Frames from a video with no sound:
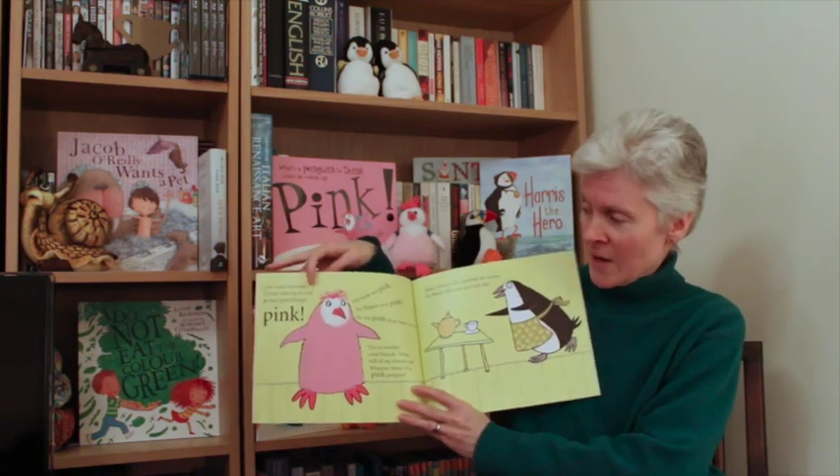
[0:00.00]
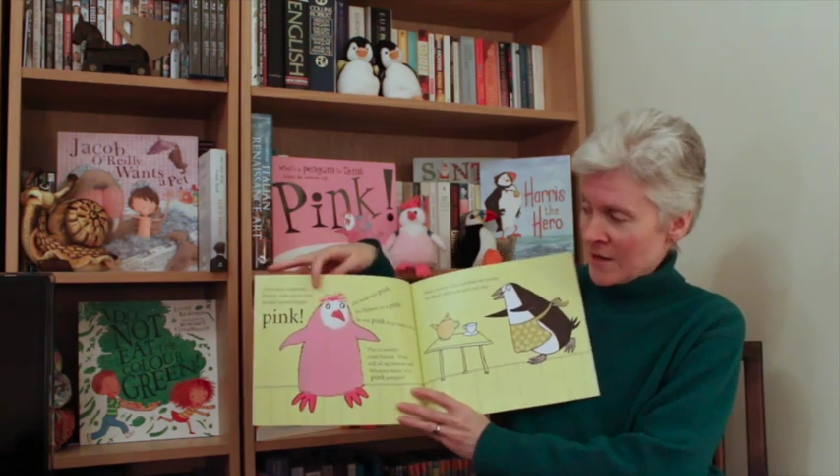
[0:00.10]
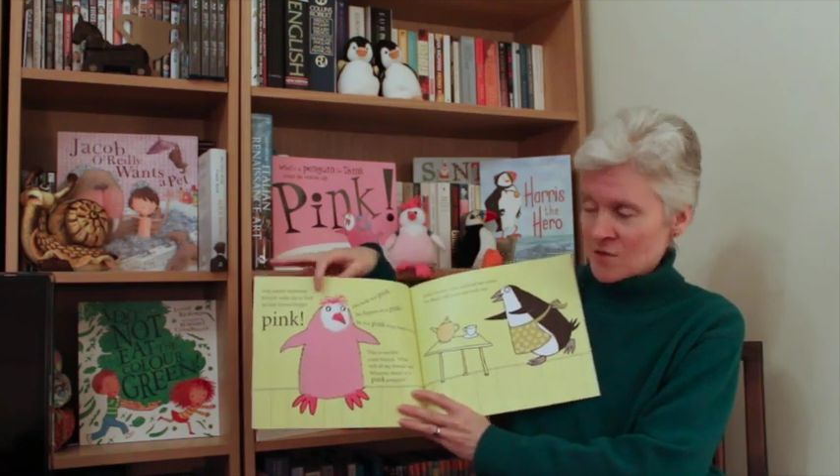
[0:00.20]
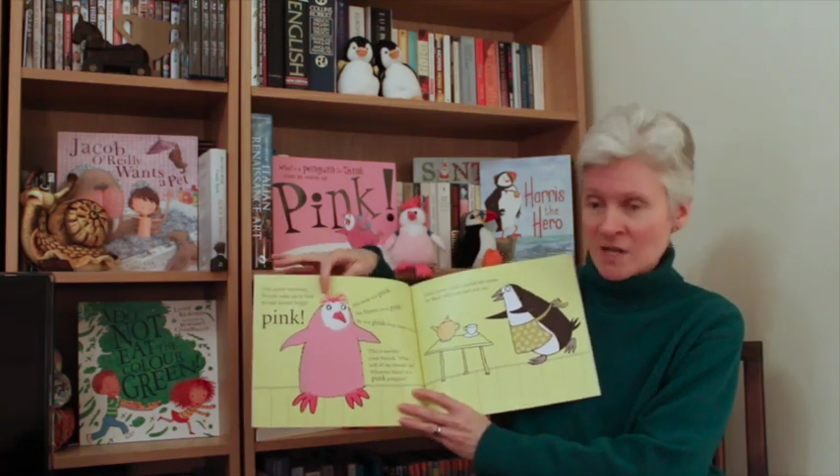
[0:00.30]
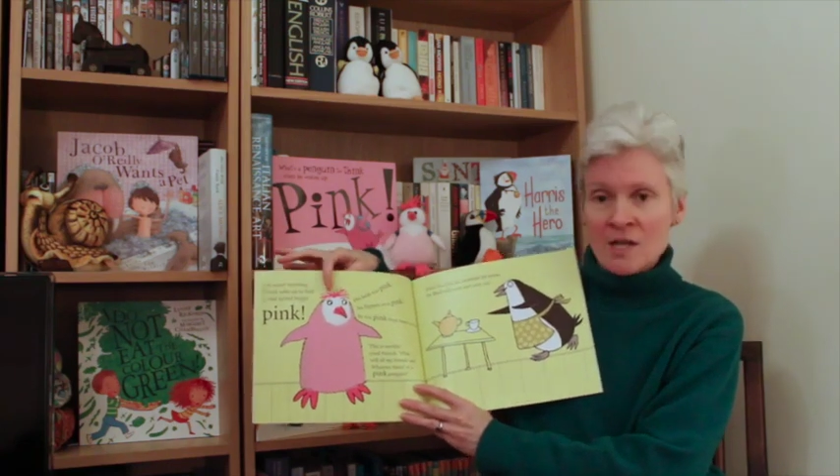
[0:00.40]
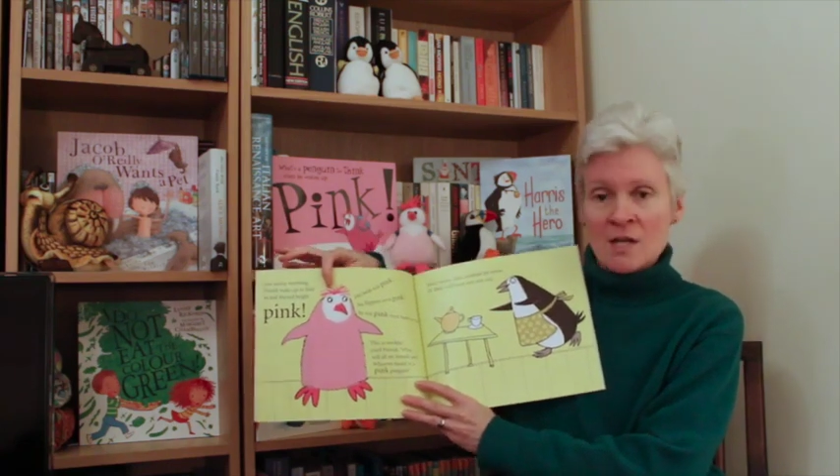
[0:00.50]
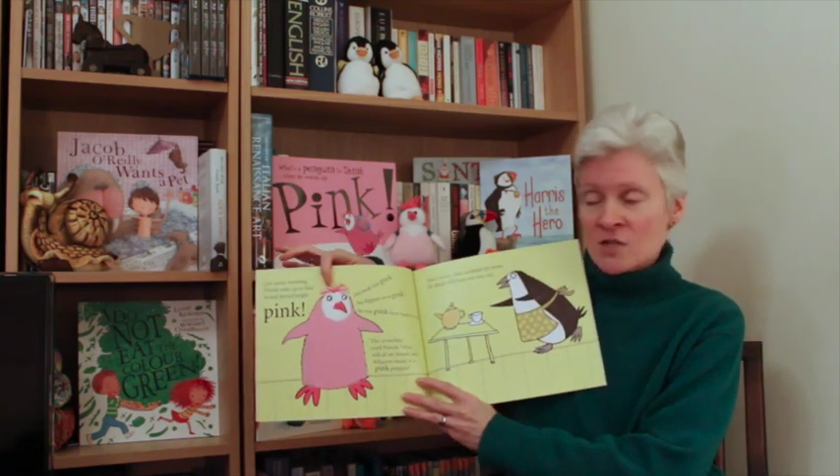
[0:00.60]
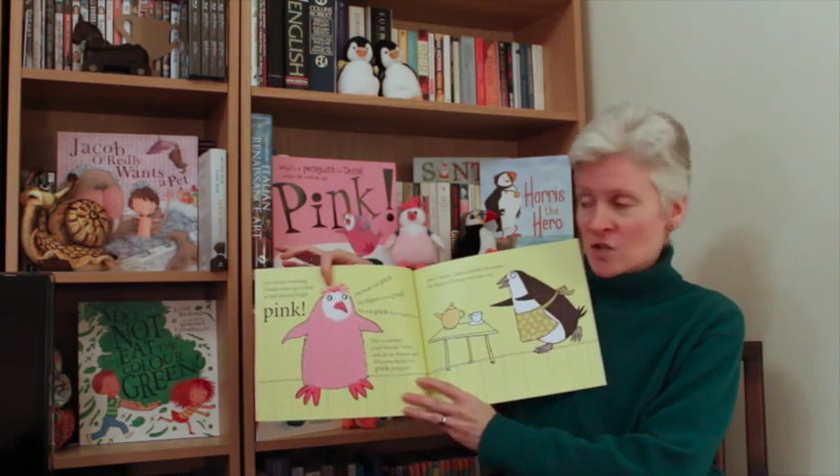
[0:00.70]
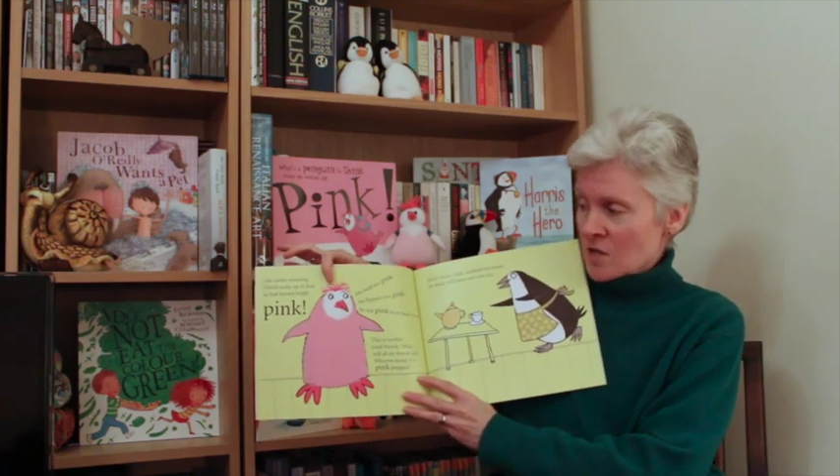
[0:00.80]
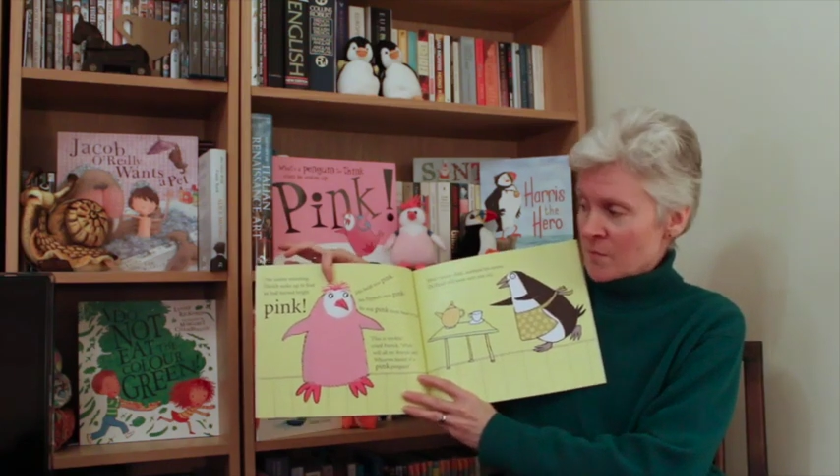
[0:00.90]
Patrick
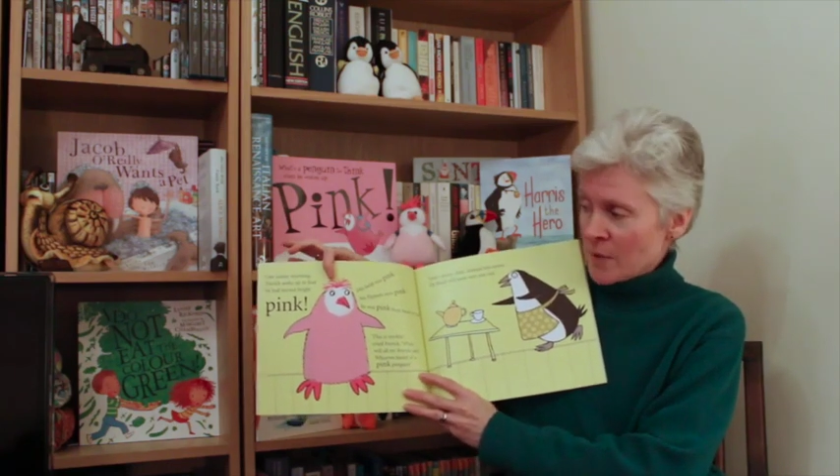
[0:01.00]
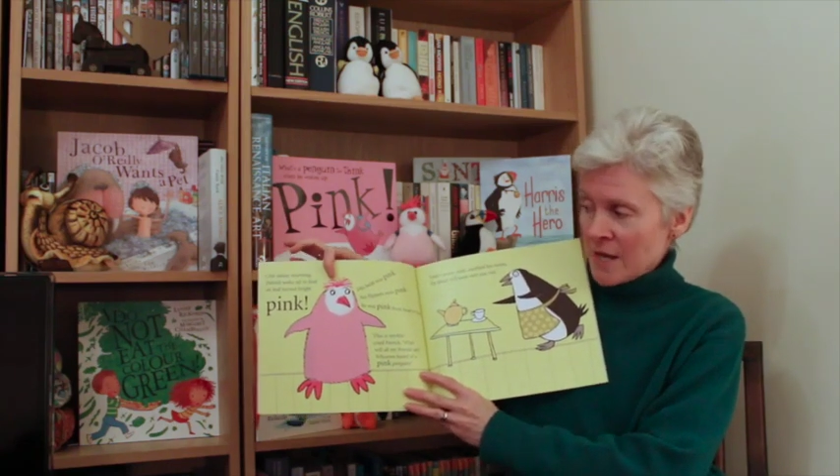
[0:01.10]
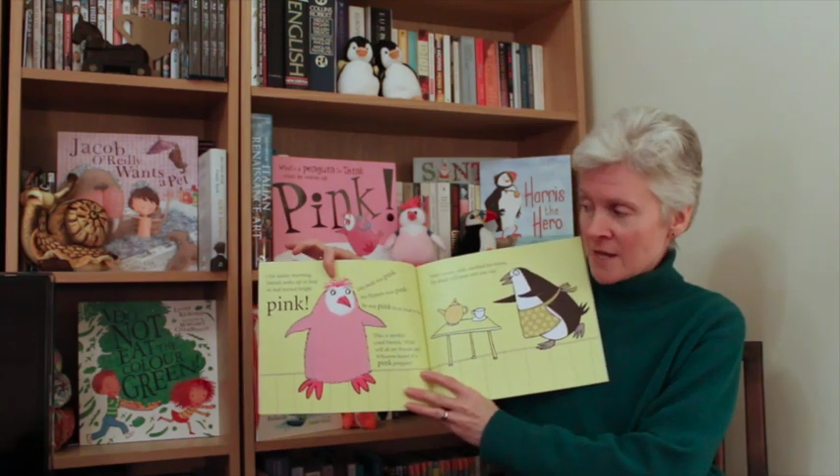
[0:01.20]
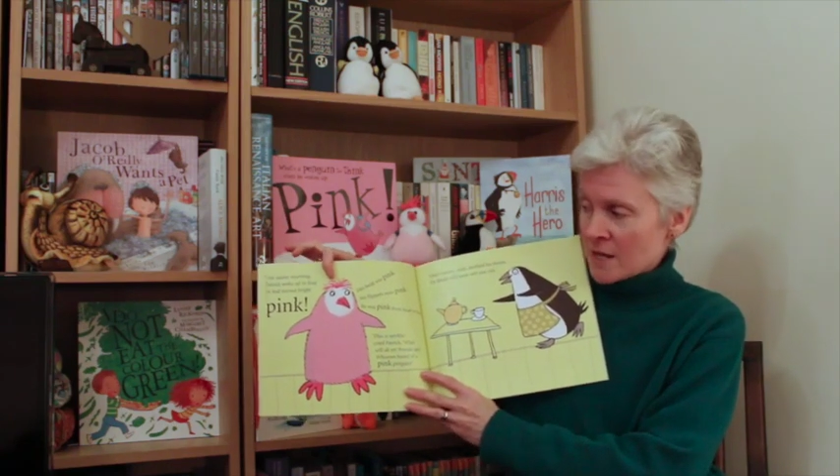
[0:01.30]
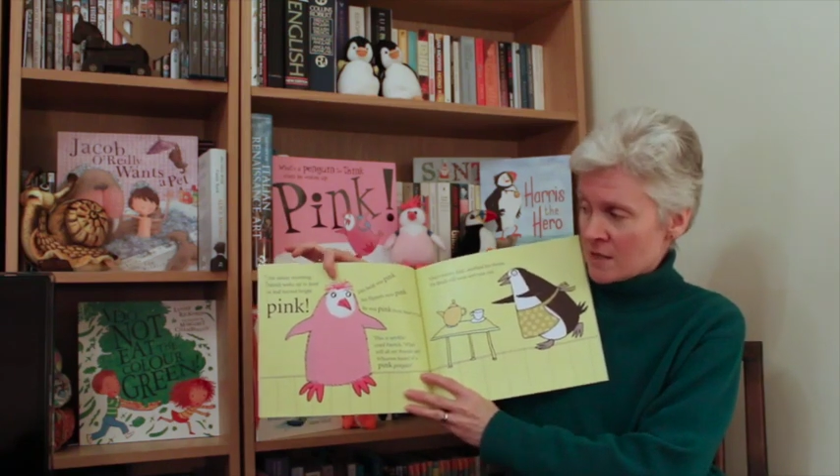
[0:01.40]
turning pink,